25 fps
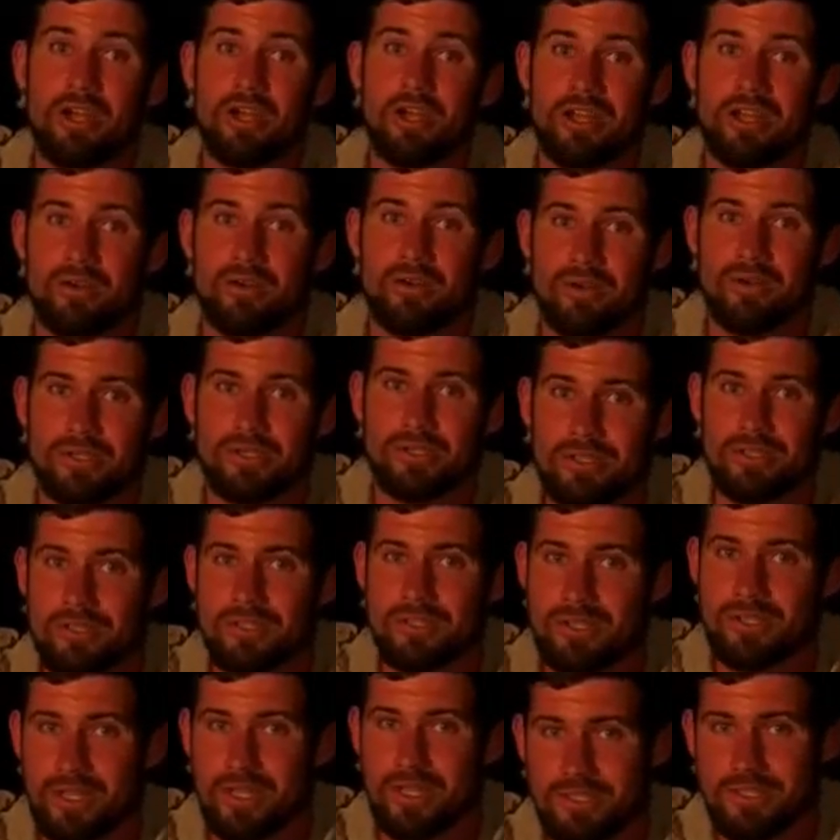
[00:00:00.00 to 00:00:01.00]
gurgling
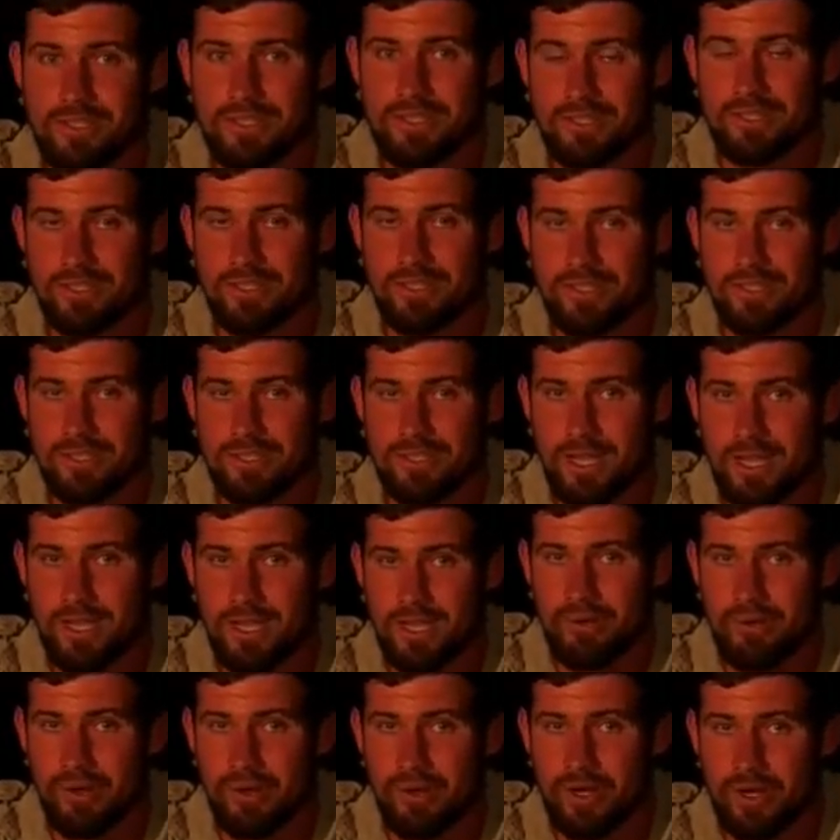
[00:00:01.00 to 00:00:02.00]
noises, that's
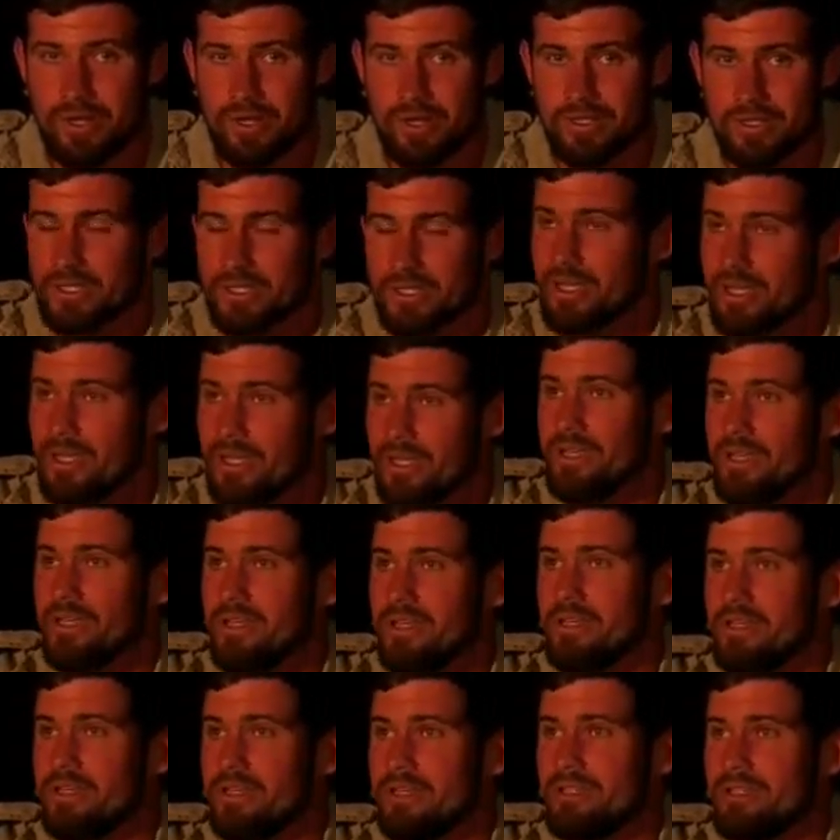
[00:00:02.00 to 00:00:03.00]
exactly what it is.
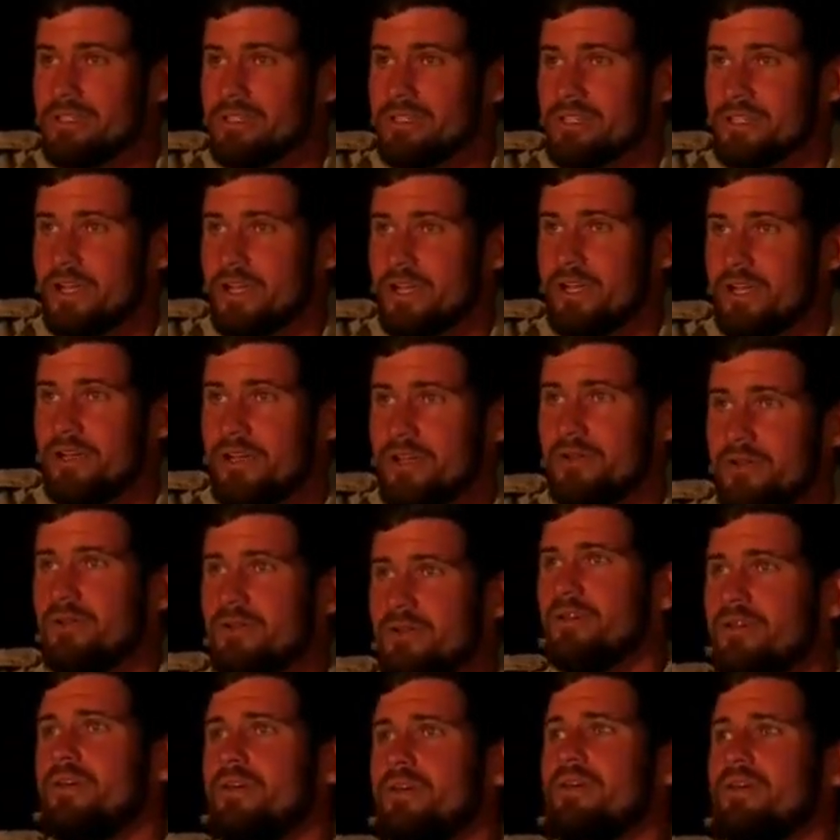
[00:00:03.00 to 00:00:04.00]

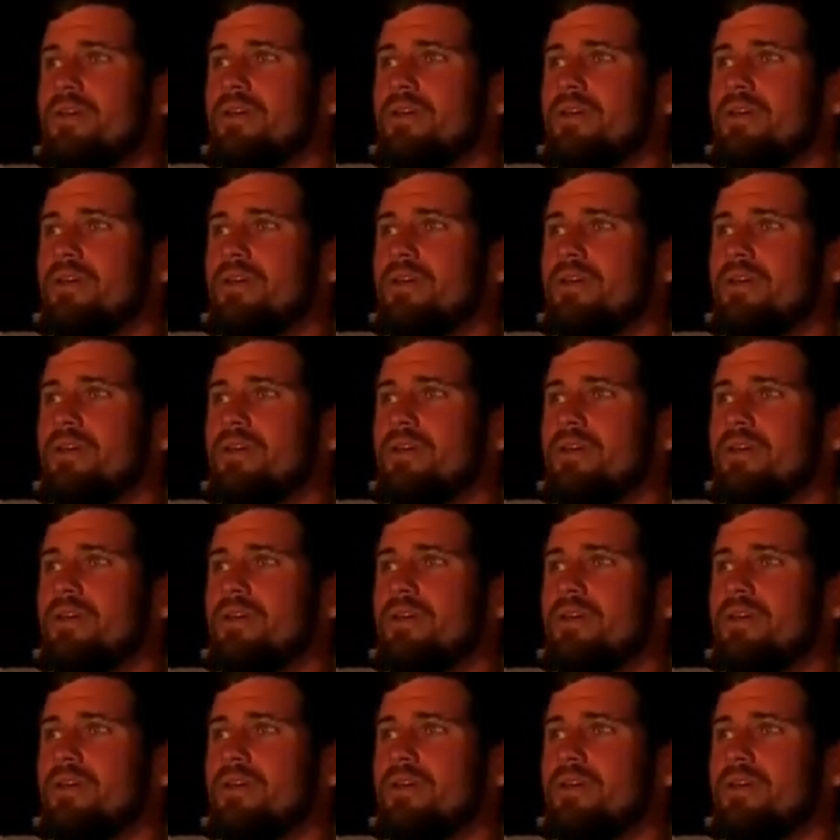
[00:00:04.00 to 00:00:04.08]
So